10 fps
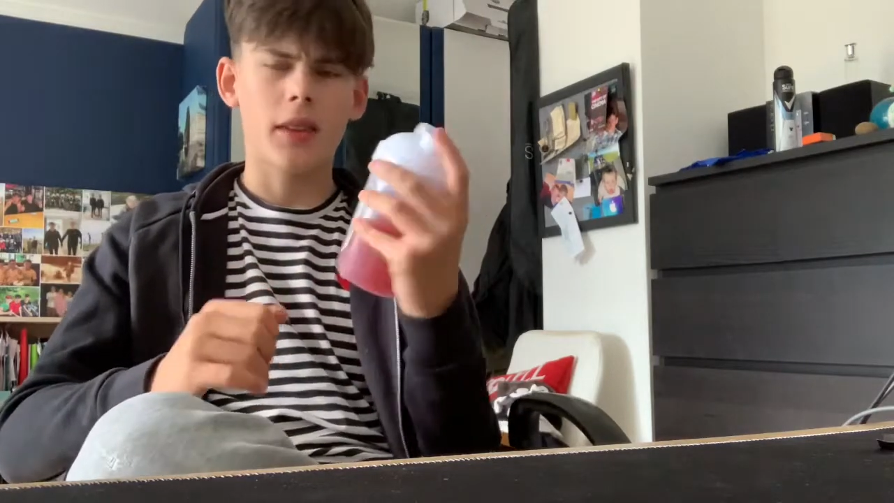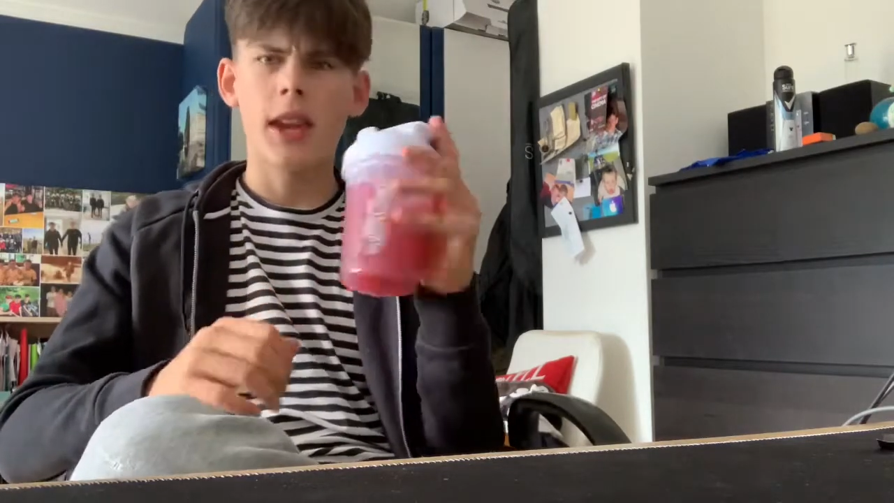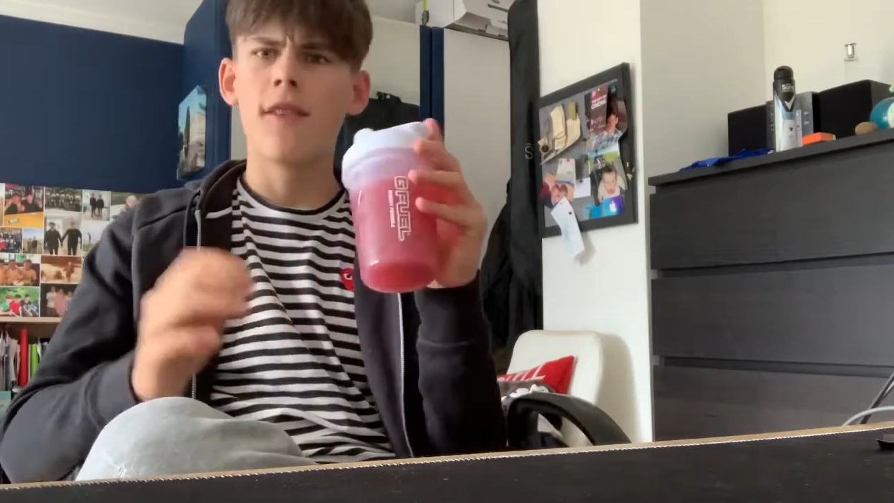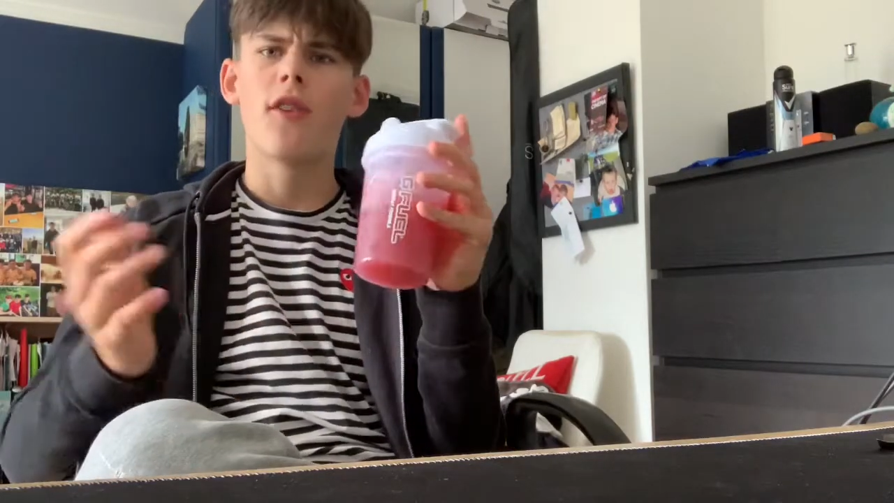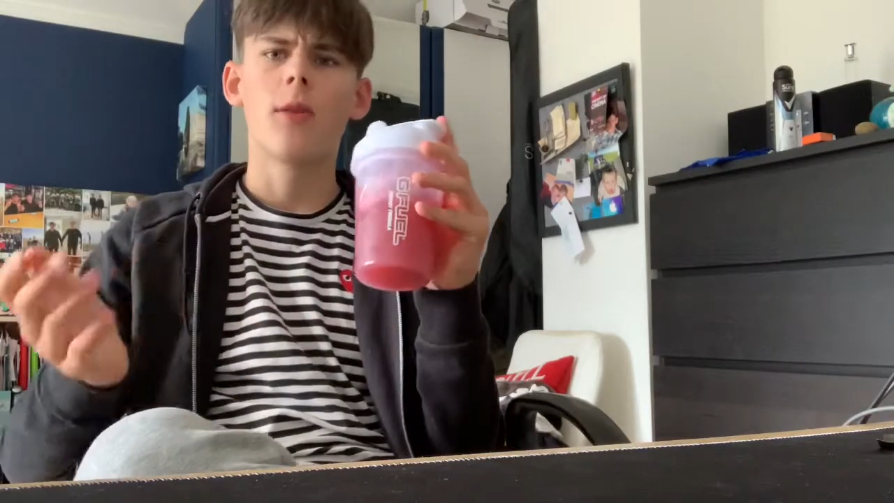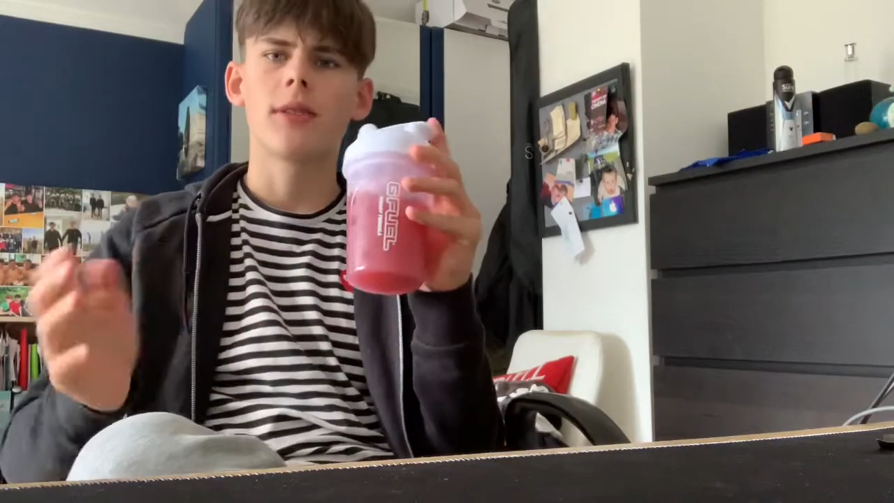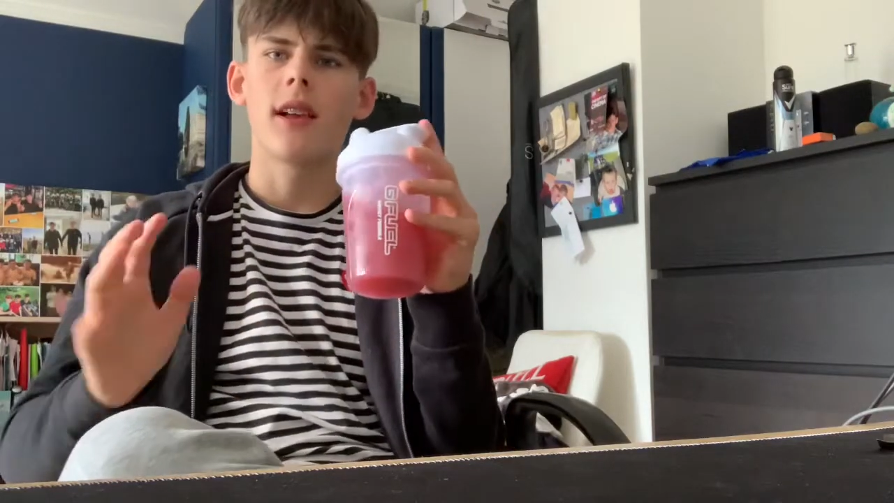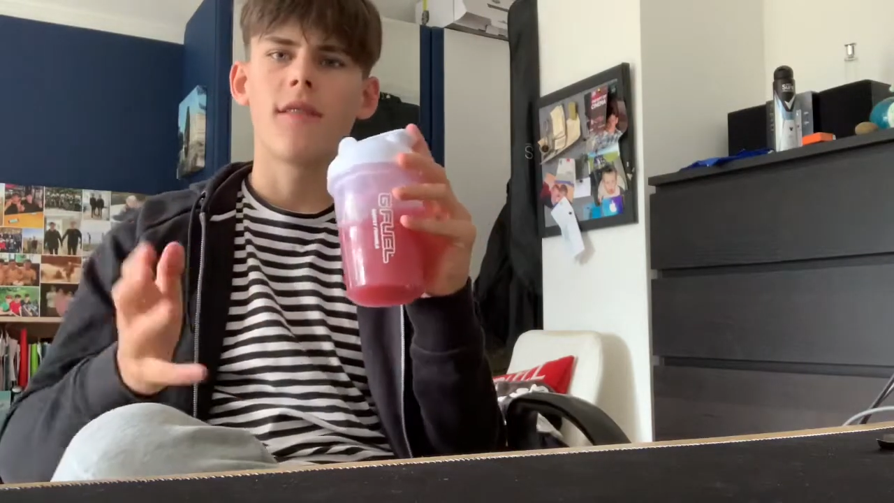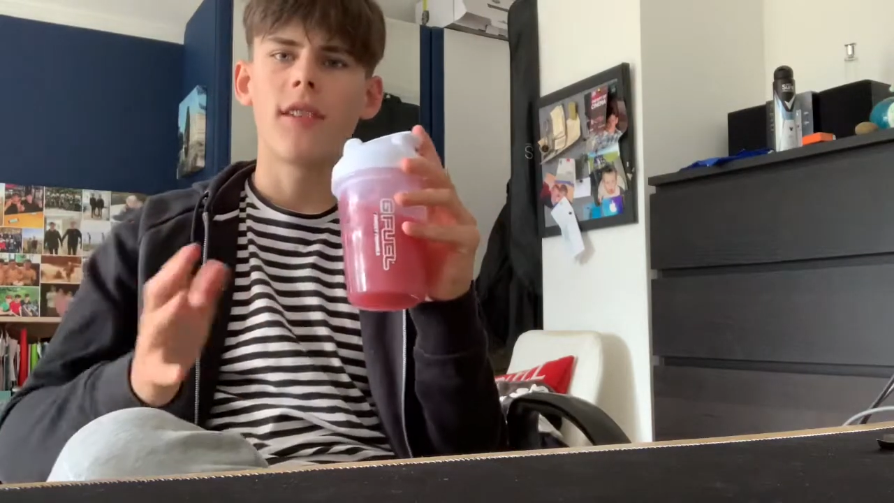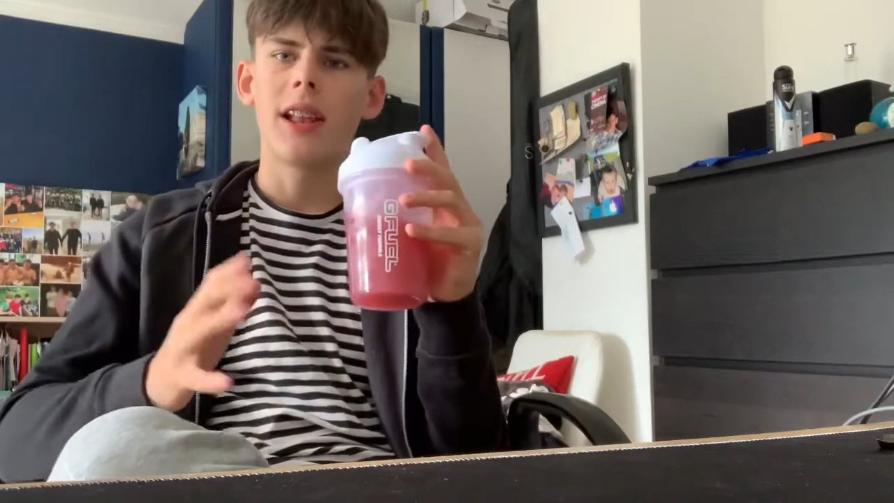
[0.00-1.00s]
if I was
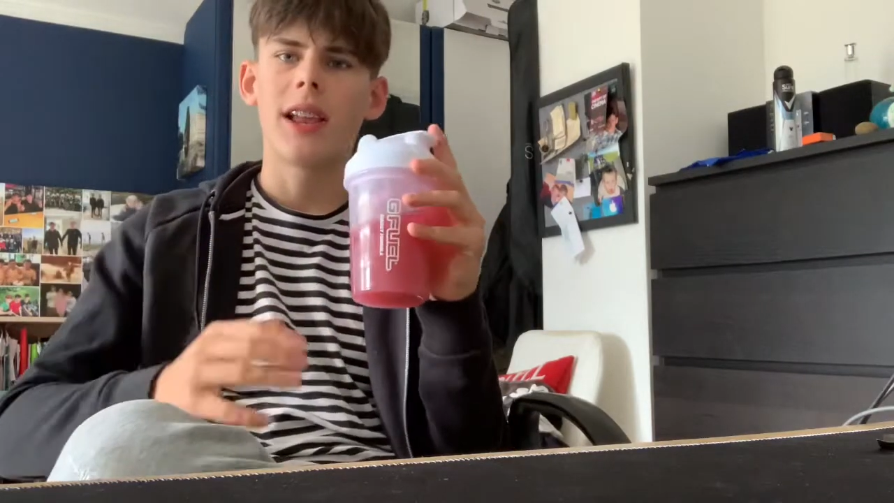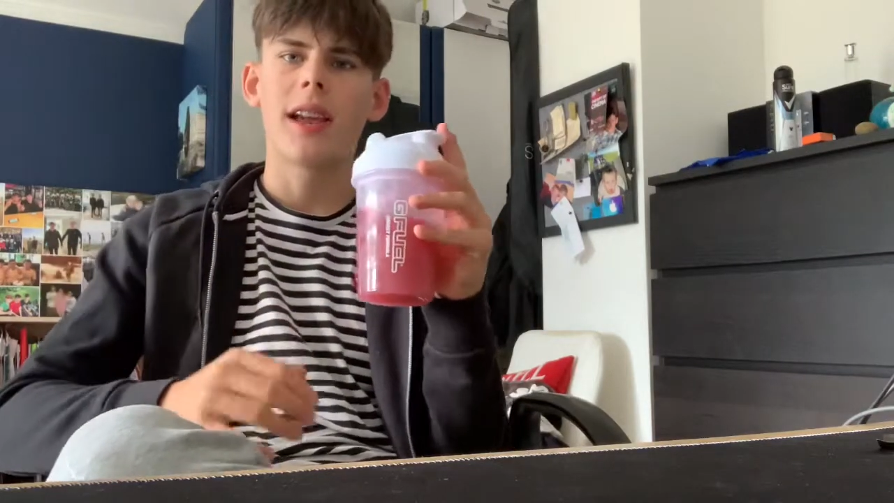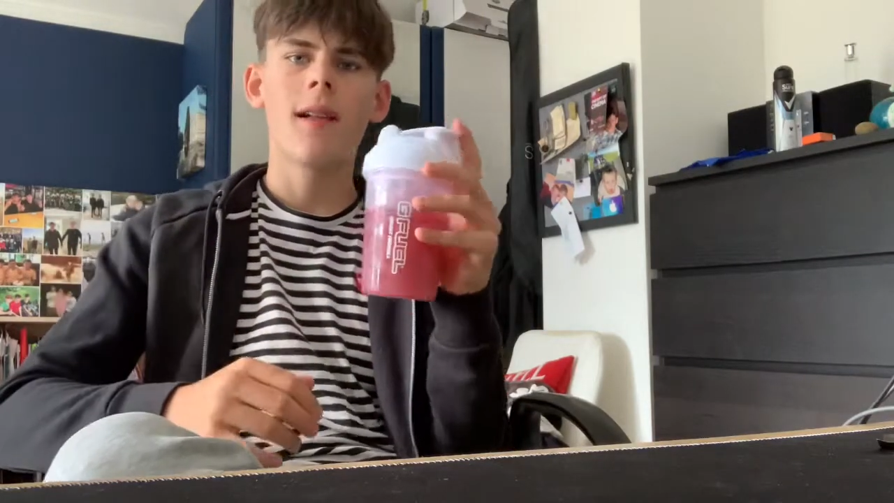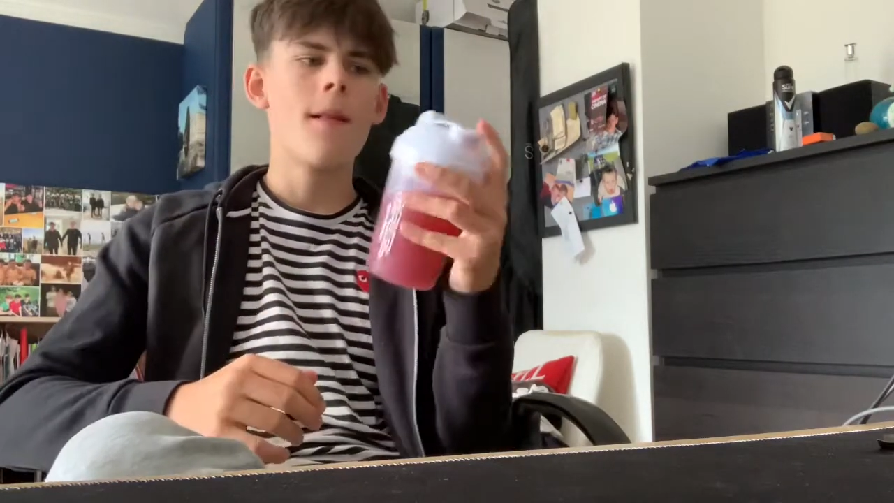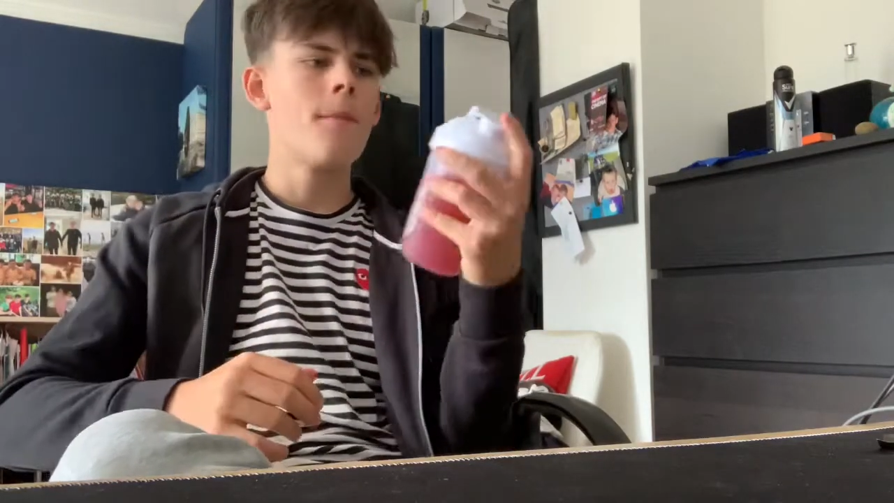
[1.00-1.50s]
like feeling it.